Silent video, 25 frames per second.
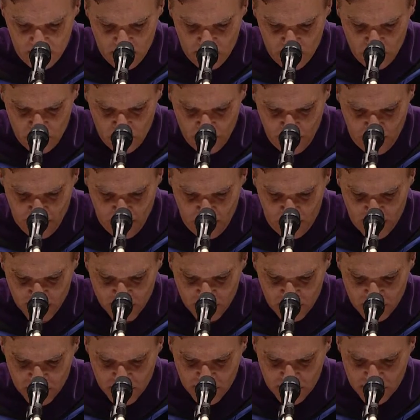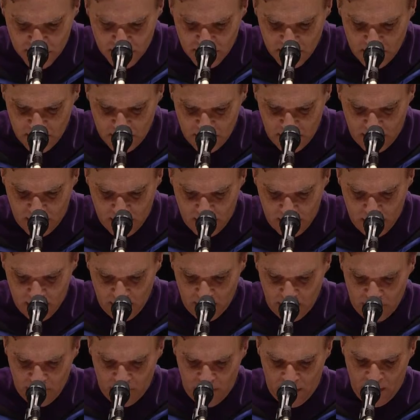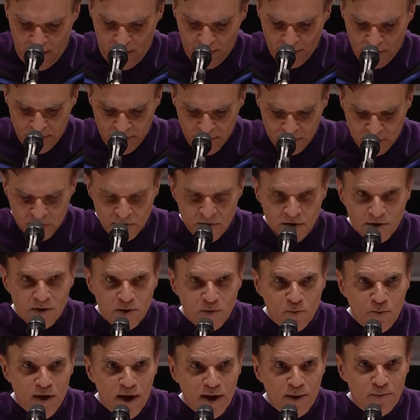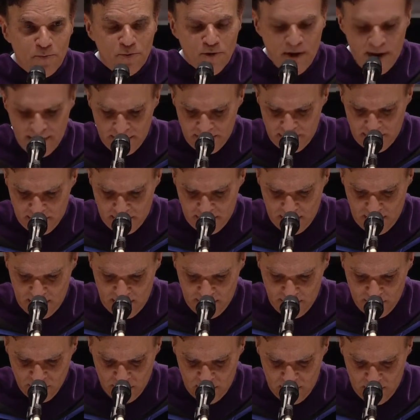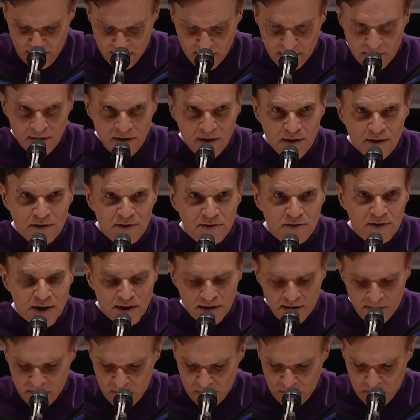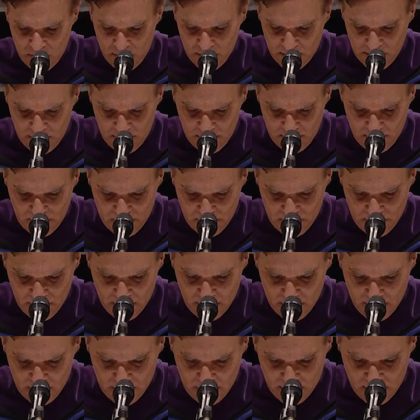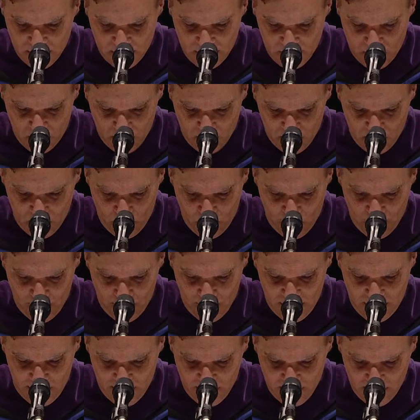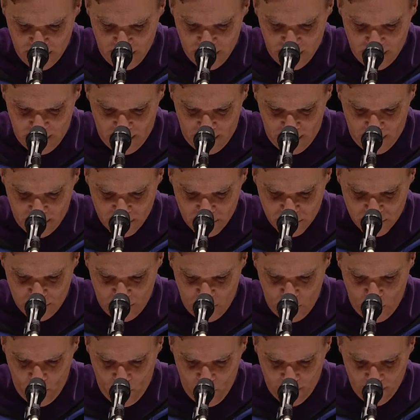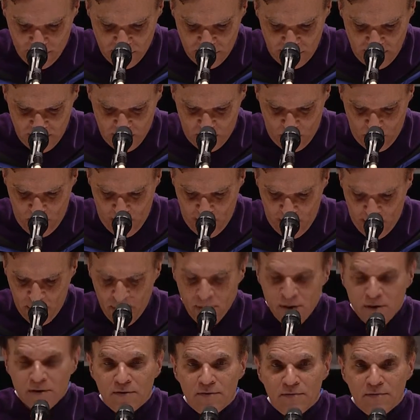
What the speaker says: You might also consider becoming involved in a circuit-wide project I have launched in the Second Circuit with the support of Dean Crowell,